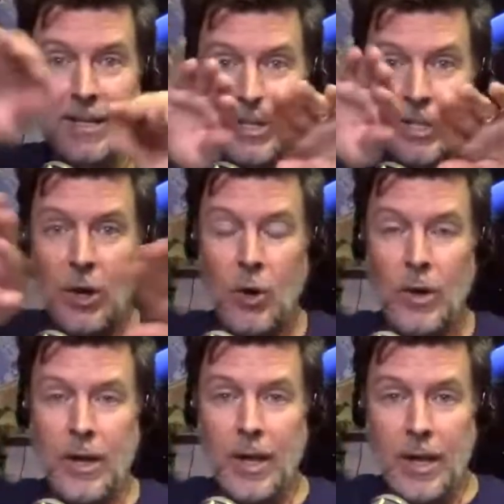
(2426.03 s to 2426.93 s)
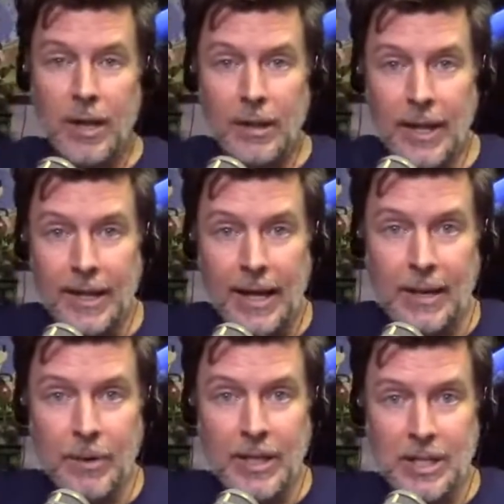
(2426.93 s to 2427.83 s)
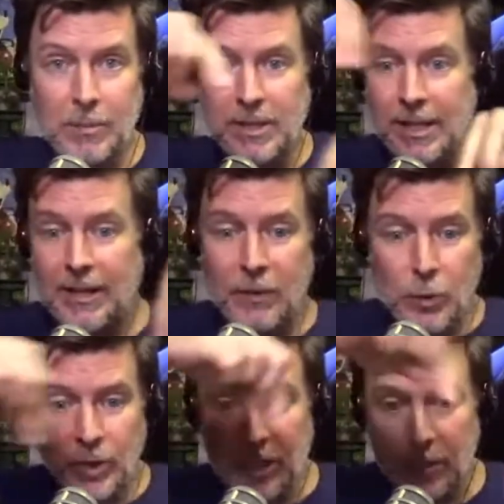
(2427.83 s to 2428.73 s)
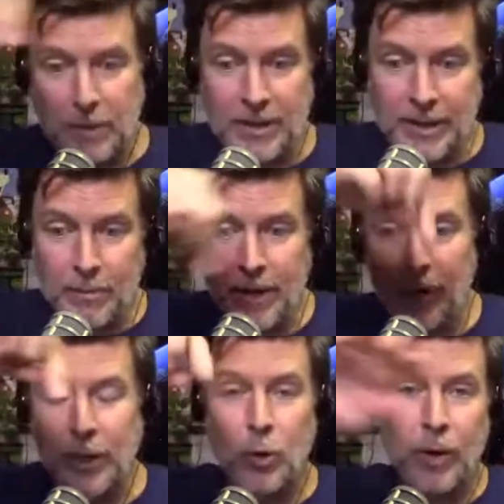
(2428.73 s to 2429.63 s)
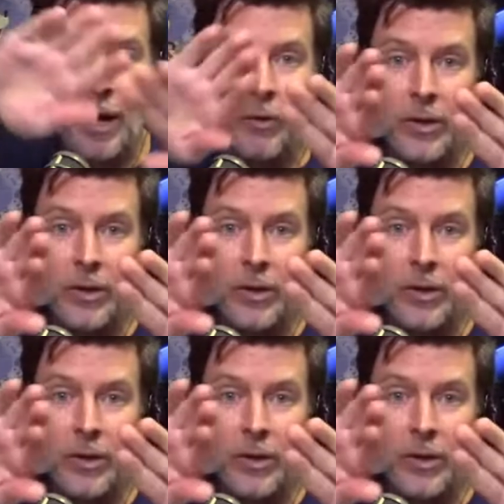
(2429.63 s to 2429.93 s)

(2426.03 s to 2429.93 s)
So like anybody spins, like if you were to spin on a merry-go-round,